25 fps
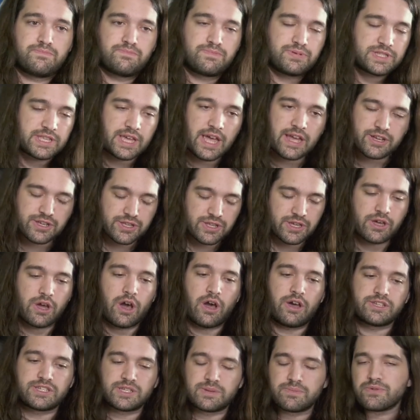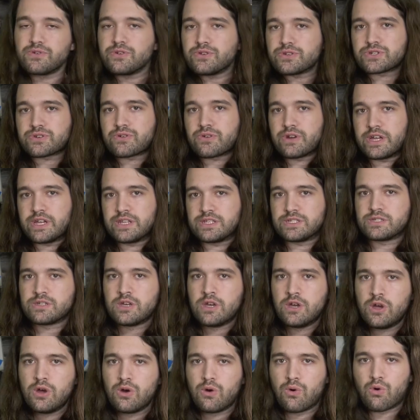potentially causing blue screens
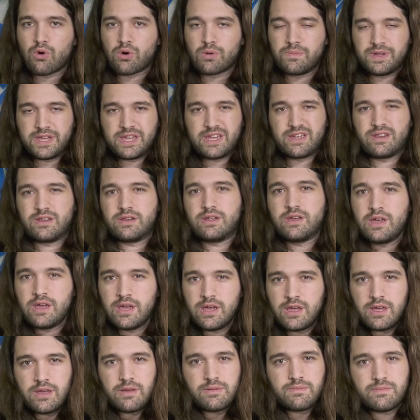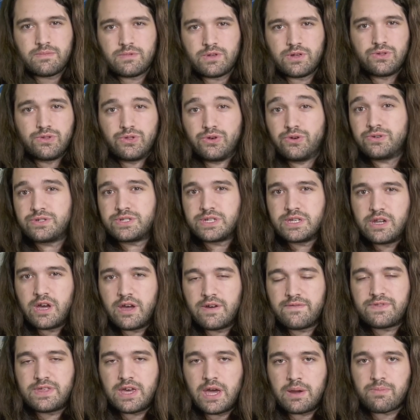or being loose
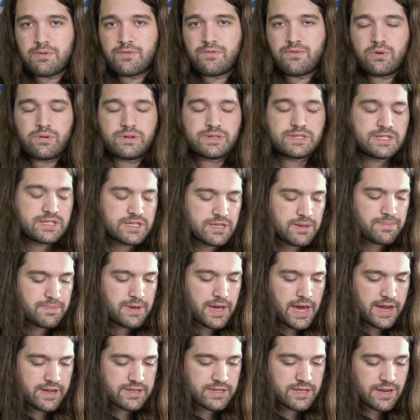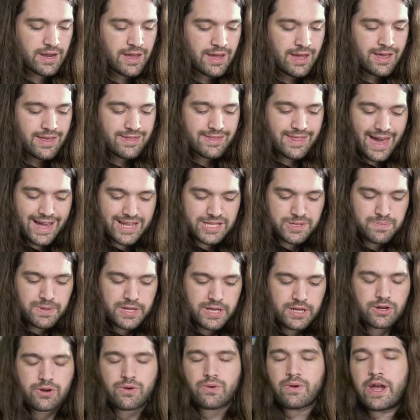enough that performance is impacted. That's
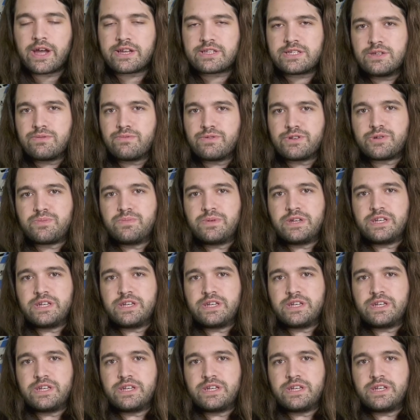being corrected, which